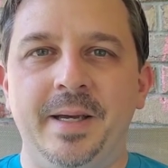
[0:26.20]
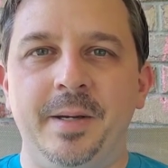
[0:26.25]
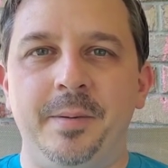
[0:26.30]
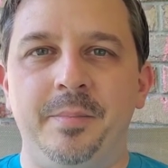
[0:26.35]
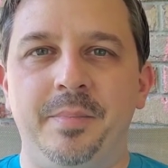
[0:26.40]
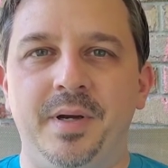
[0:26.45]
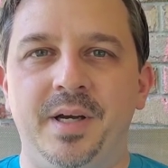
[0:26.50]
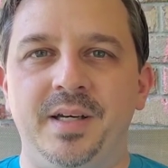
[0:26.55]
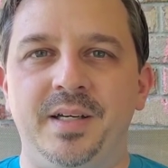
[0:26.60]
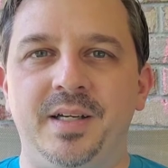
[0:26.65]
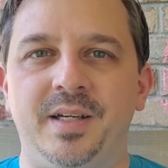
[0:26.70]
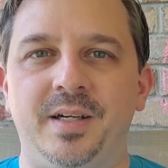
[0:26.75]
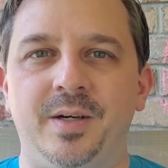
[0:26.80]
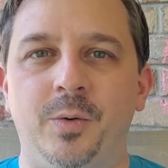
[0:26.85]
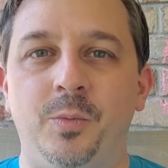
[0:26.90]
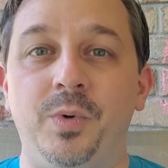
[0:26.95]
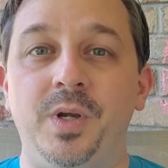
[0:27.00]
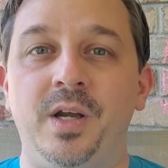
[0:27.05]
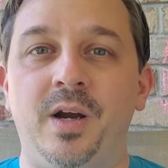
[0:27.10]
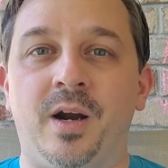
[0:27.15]

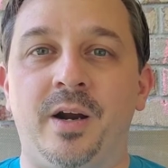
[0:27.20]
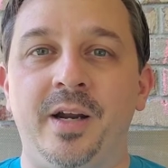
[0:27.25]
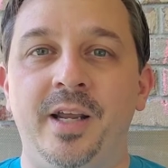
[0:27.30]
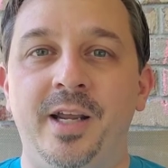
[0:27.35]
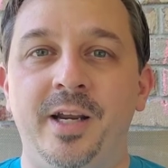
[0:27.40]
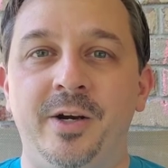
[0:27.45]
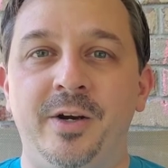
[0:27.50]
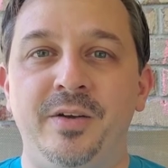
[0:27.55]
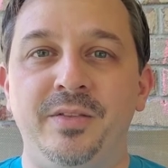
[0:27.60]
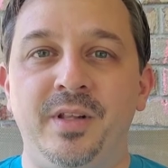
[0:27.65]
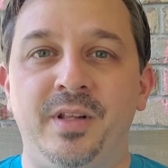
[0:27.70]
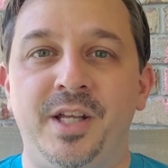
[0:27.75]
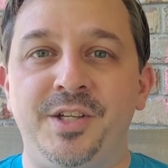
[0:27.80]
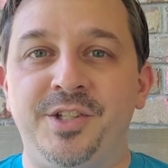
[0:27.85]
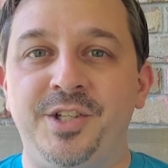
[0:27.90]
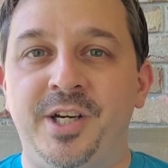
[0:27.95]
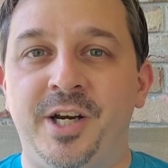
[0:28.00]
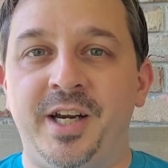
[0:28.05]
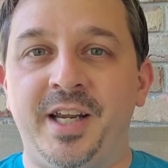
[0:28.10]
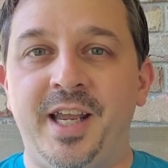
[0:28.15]
But we are here in the
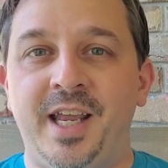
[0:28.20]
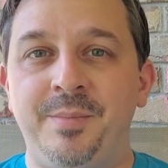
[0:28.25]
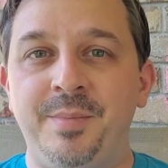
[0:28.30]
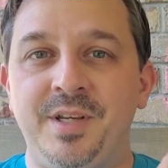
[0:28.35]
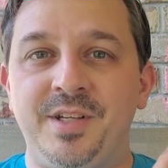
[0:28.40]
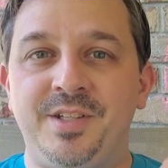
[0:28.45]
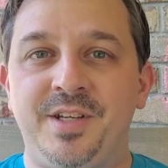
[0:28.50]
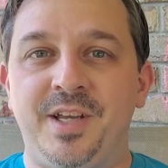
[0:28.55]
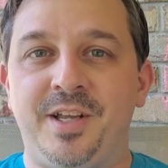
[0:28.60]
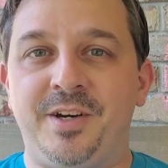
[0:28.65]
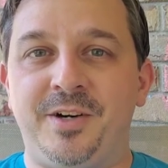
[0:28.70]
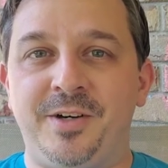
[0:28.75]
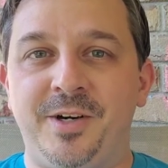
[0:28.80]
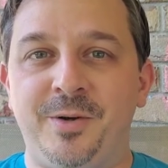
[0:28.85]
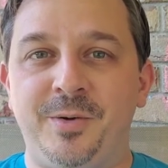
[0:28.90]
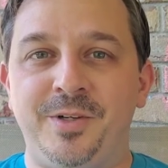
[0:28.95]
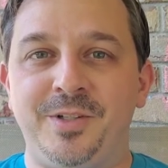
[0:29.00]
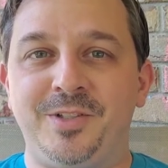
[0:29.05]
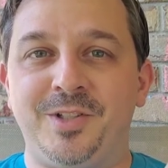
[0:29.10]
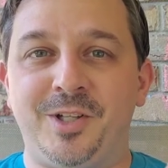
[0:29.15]
legendary gaming center
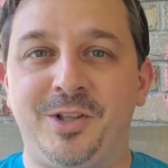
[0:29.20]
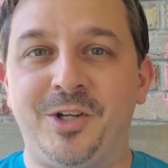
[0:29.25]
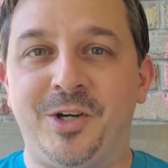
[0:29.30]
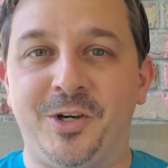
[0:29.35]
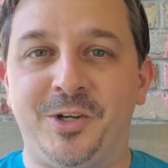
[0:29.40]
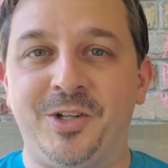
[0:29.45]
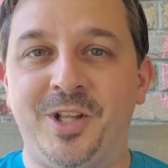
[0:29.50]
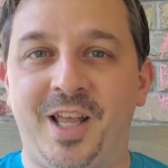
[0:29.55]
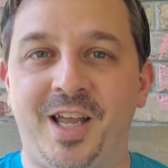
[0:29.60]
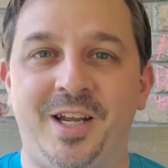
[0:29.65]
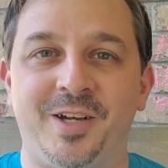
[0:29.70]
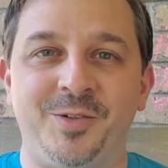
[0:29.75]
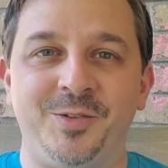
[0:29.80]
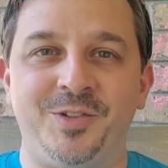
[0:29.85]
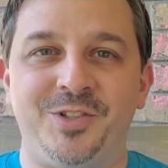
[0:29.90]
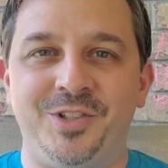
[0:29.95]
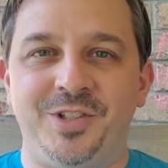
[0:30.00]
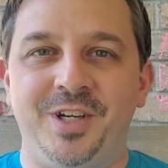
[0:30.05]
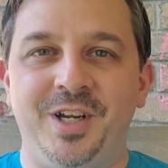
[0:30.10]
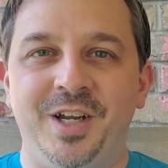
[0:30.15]
known as the Nerd
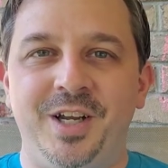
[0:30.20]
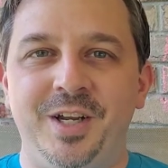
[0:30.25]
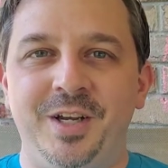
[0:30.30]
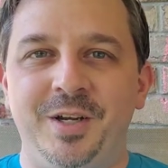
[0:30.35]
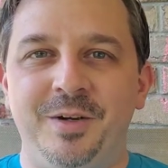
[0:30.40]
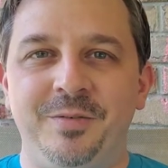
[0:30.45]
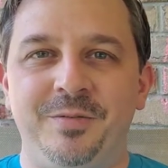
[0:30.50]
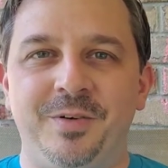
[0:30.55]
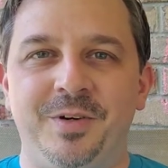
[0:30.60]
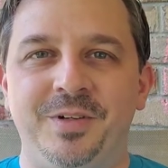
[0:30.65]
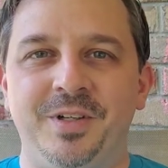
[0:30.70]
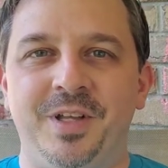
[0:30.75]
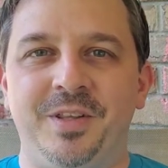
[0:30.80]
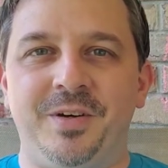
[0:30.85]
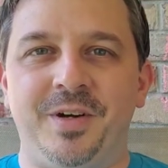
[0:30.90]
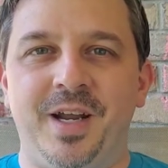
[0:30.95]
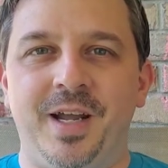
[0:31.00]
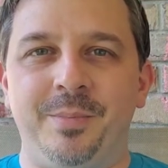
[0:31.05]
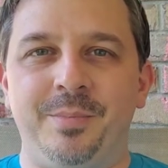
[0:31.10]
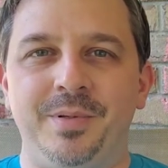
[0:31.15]
Lounge for
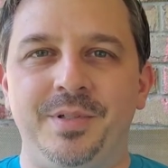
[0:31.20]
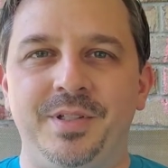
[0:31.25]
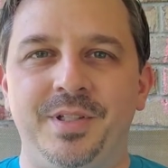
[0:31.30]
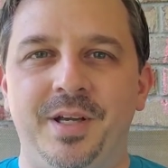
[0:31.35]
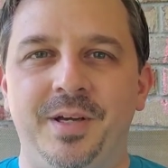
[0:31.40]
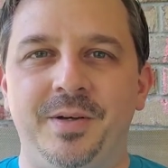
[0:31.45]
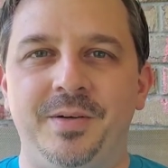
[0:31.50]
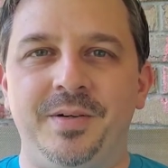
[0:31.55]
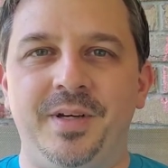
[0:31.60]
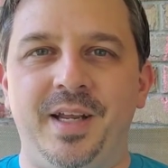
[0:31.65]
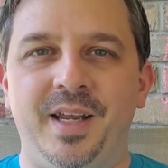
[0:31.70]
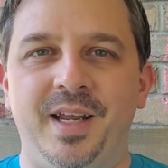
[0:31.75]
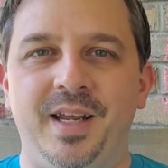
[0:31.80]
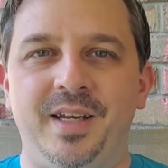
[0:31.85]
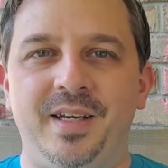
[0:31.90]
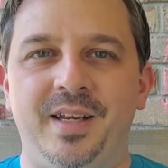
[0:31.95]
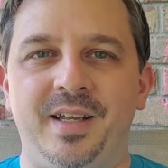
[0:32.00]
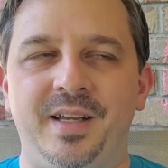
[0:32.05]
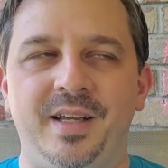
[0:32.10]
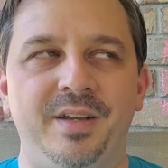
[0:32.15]
another episode.
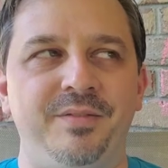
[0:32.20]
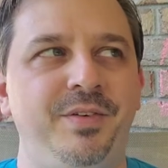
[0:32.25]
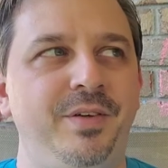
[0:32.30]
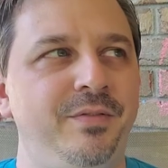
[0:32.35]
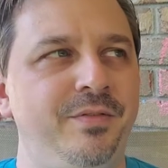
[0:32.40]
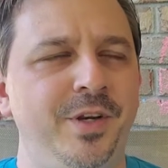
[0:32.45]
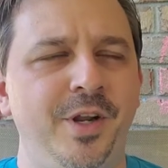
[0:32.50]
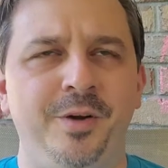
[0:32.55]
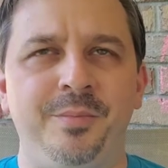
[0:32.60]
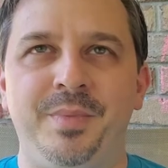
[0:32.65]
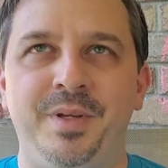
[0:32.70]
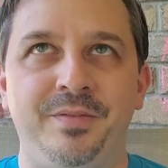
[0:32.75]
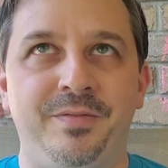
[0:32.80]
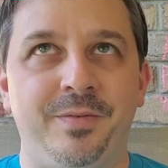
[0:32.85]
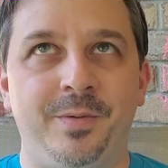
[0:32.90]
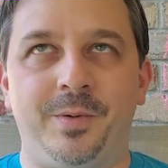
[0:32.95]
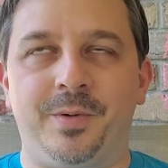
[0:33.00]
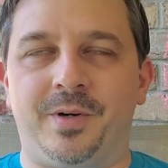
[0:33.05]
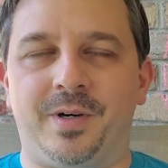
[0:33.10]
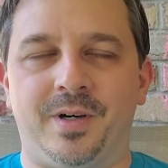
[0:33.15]
And if you've known me
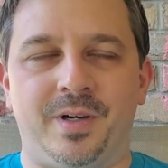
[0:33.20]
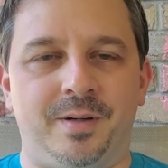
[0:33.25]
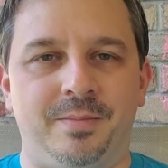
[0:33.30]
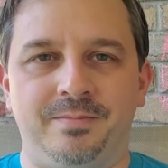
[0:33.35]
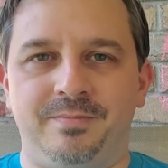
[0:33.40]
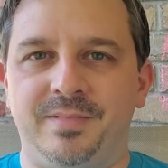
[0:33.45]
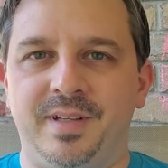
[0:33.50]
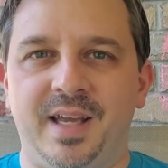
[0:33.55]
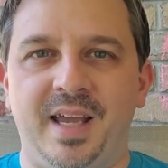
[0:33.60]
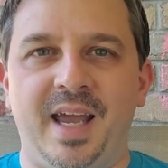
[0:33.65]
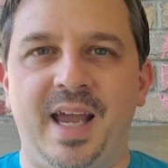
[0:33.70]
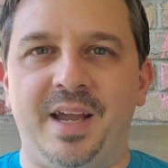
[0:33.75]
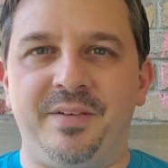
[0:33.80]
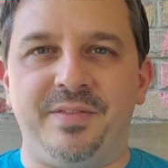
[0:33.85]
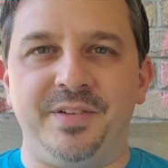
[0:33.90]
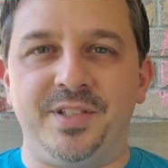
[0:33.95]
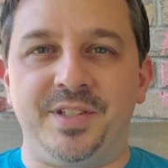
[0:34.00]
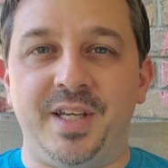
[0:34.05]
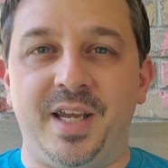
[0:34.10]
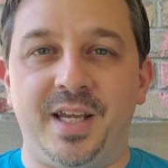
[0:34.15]
for half
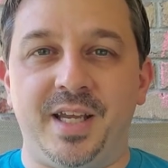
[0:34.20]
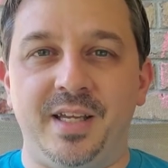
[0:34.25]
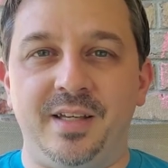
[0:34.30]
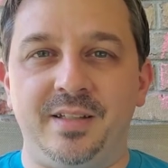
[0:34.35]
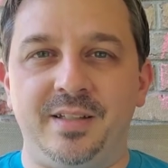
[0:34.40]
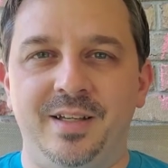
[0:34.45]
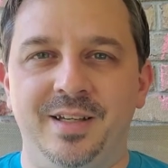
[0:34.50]
a second,